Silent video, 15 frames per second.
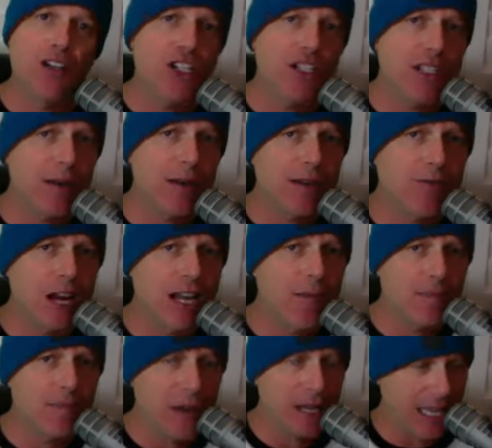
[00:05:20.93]
She's coming right
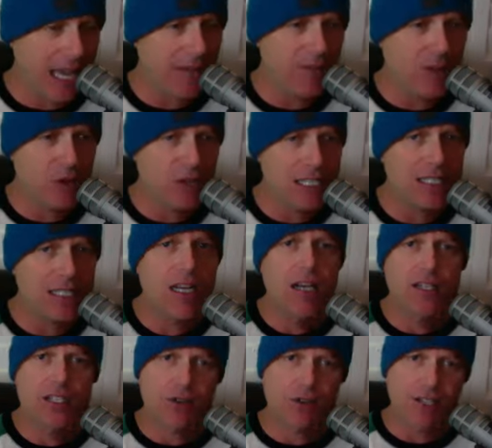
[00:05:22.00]
up after this,
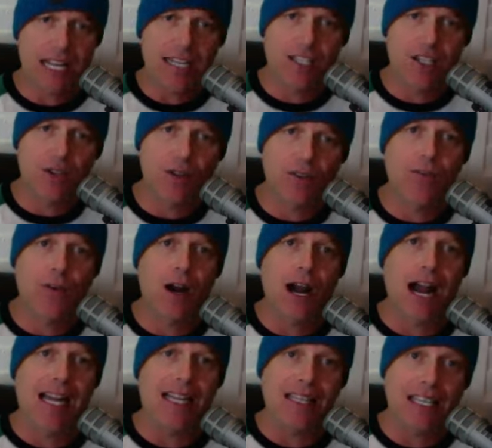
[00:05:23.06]
so stay tuned for
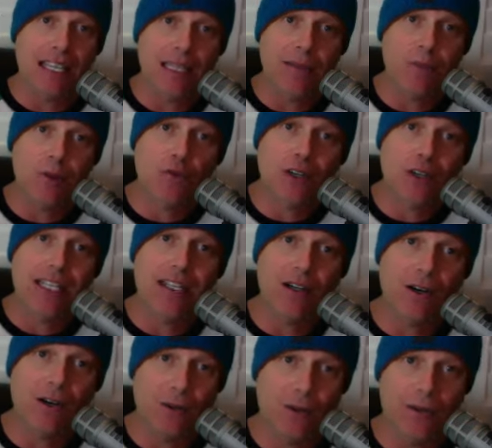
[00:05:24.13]
Ilene
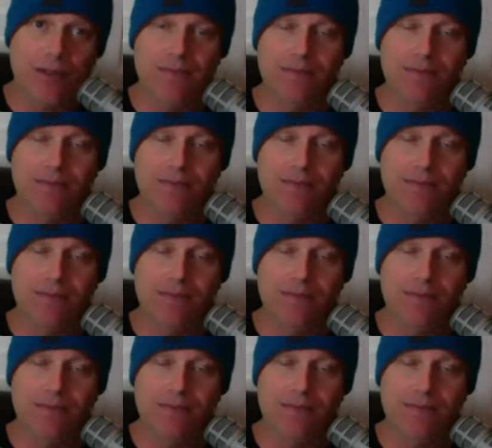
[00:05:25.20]
Moreno.